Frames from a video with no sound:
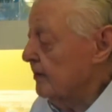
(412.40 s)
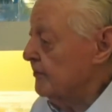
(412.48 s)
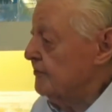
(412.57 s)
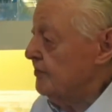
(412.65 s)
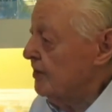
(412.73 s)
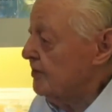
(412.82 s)
A
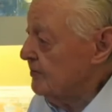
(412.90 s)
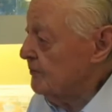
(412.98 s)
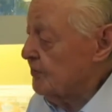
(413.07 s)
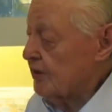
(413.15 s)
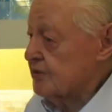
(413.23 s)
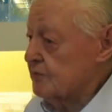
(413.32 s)
third
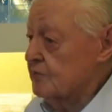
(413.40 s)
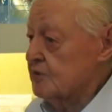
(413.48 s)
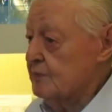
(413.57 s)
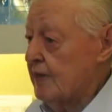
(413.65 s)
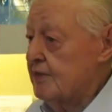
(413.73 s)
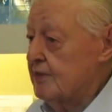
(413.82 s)
impression
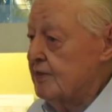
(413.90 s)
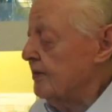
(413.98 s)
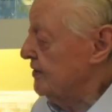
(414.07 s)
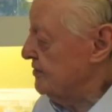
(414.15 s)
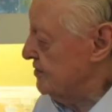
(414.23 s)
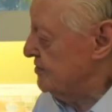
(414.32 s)
was made in
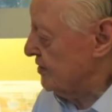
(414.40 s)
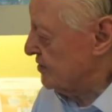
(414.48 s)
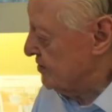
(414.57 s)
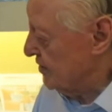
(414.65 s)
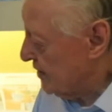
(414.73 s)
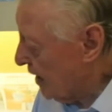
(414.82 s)

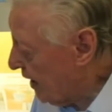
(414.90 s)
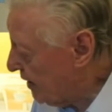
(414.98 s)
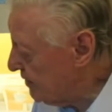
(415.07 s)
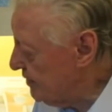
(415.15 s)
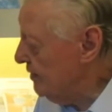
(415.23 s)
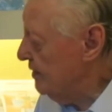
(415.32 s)

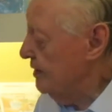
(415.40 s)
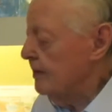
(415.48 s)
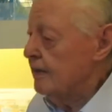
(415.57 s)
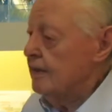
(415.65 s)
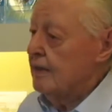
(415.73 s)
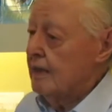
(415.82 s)
1969,
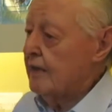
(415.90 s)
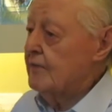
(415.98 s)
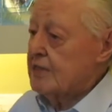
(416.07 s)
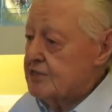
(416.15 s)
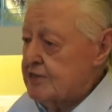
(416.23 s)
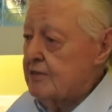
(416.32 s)
and
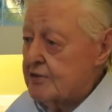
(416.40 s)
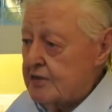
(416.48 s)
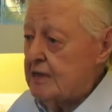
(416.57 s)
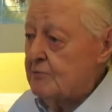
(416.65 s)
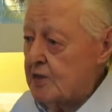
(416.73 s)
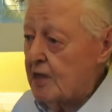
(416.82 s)
they still
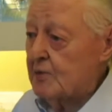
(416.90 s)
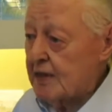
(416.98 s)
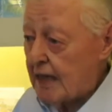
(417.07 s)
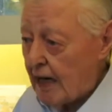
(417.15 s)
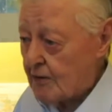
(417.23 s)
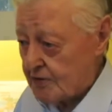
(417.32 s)
keep
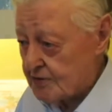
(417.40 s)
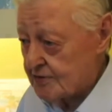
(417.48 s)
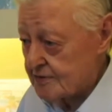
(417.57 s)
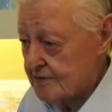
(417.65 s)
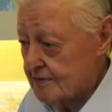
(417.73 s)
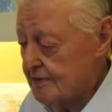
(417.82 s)
coming out.
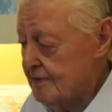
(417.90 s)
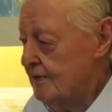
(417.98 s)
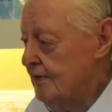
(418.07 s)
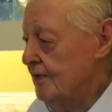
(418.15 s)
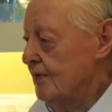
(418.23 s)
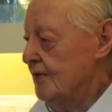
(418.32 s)

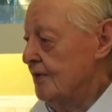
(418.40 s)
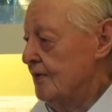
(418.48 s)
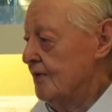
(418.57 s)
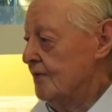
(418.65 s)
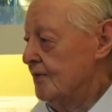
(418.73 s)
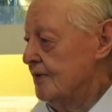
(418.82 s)

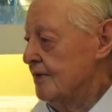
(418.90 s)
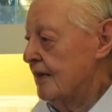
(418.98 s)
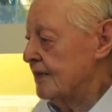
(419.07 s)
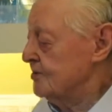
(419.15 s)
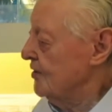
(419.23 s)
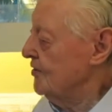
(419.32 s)

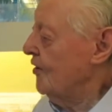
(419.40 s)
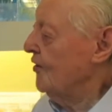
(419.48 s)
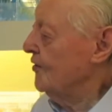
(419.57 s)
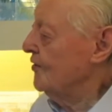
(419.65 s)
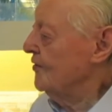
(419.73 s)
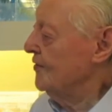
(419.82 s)
That's a
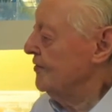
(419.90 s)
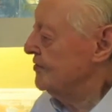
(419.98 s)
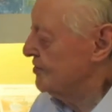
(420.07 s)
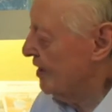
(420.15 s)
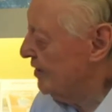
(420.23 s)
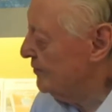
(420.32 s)
long
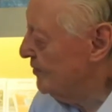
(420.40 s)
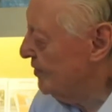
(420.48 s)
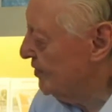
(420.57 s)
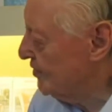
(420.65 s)
time